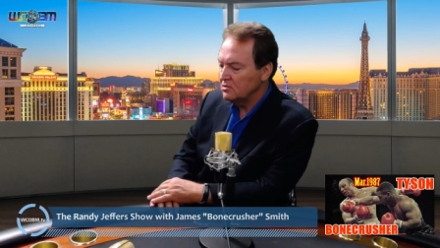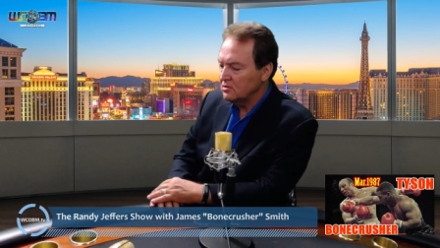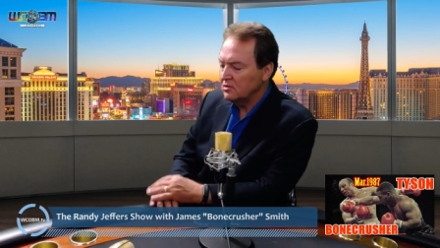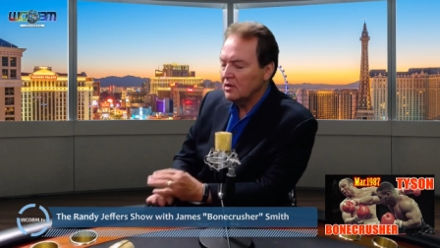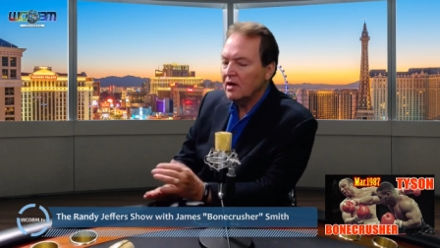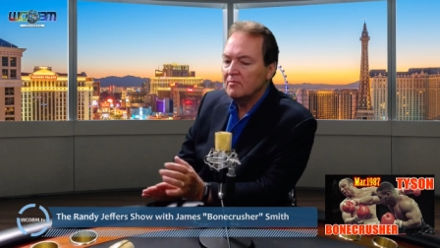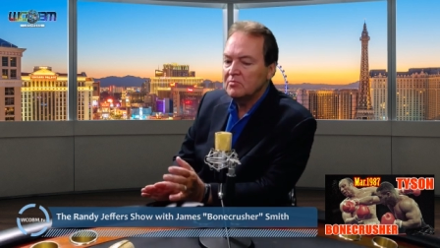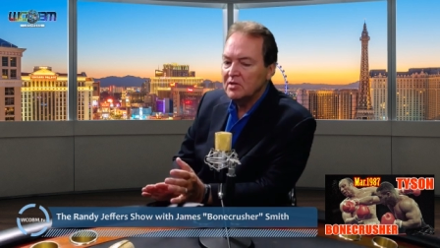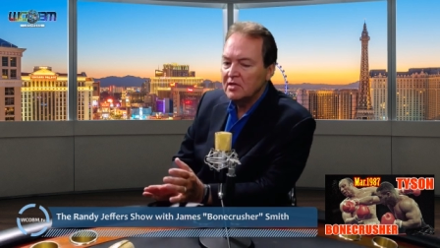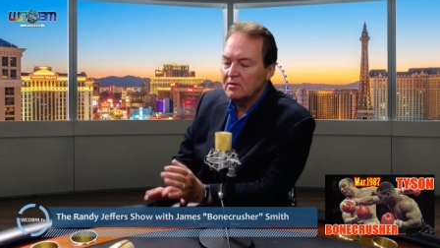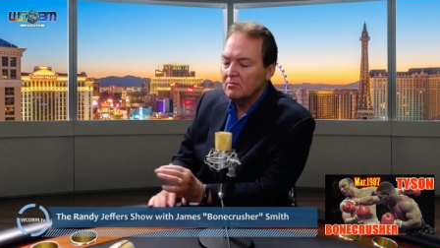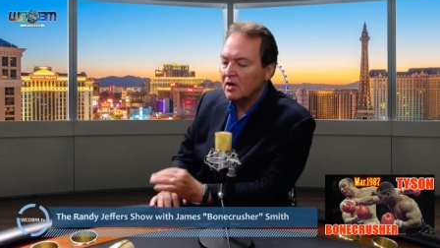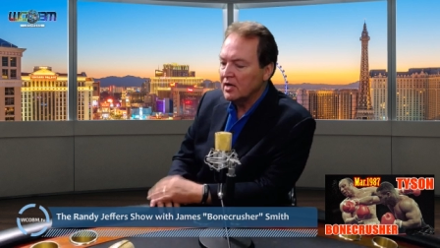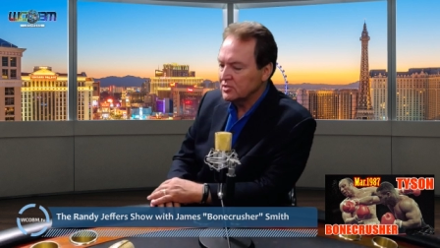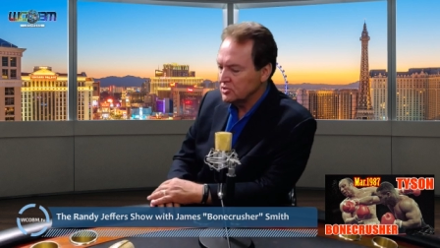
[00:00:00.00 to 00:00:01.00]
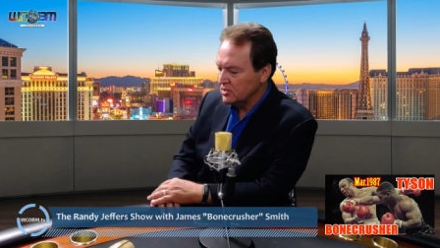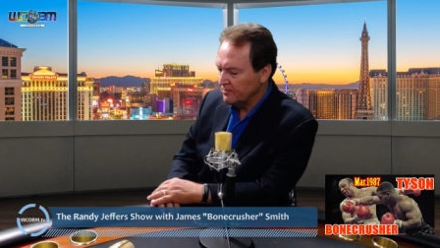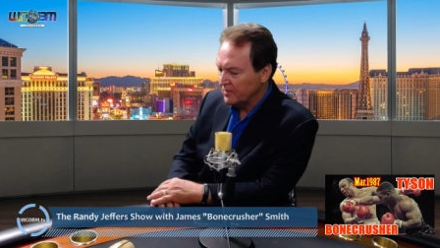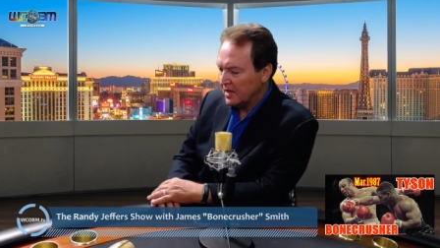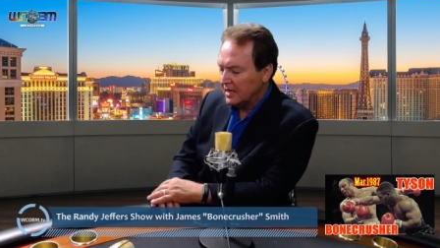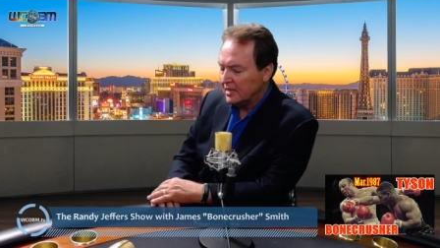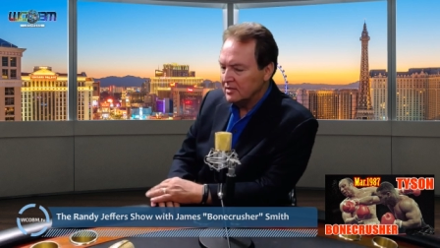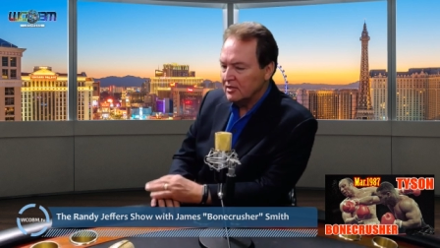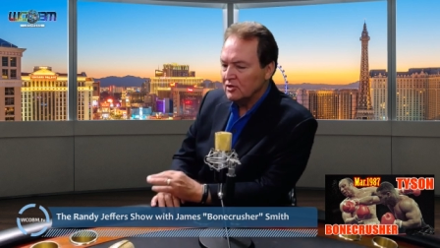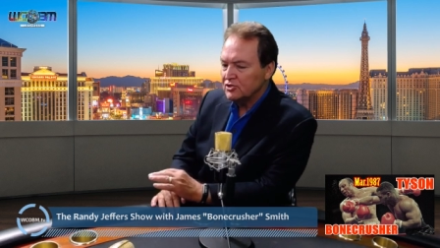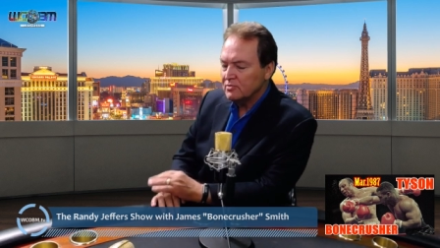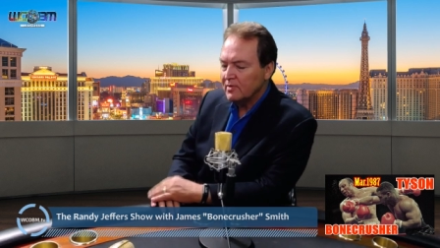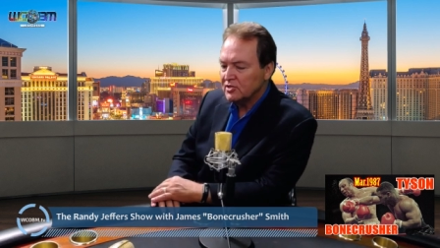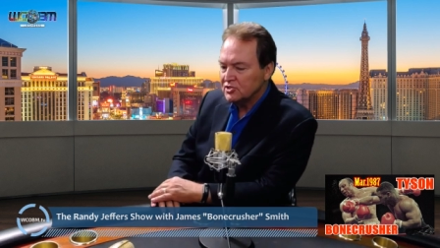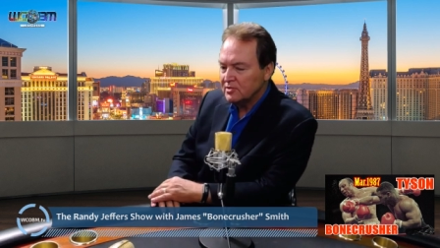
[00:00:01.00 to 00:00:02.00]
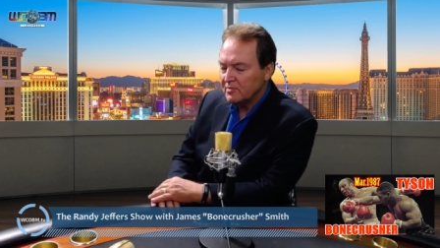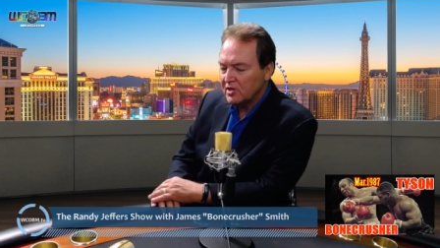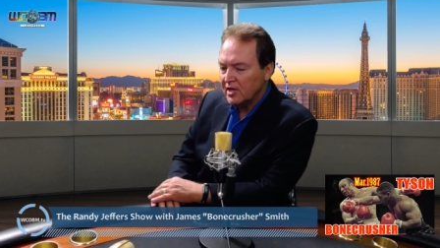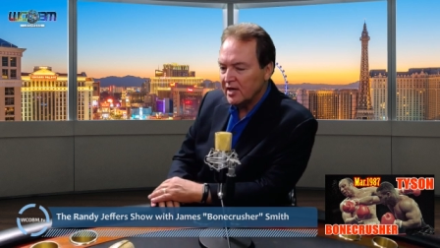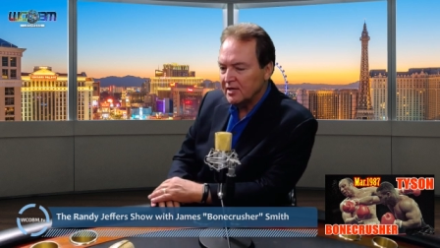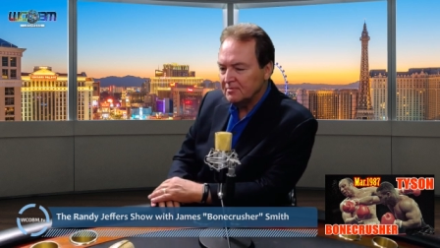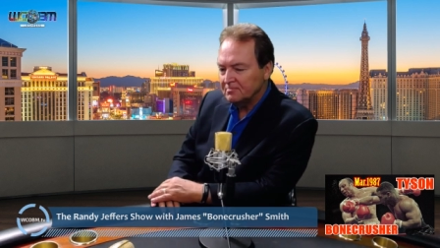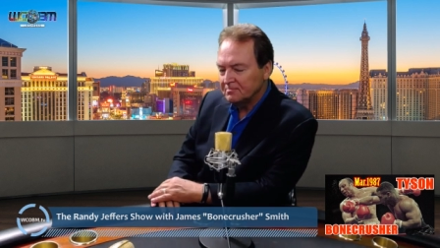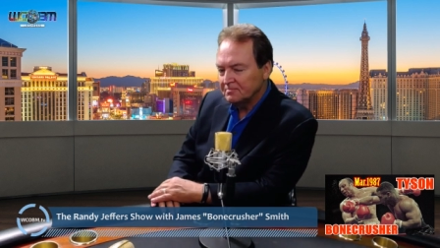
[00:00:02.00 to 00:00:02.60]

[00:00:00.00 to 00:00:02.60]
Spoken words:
you not been in boxing. Tell us about some of that.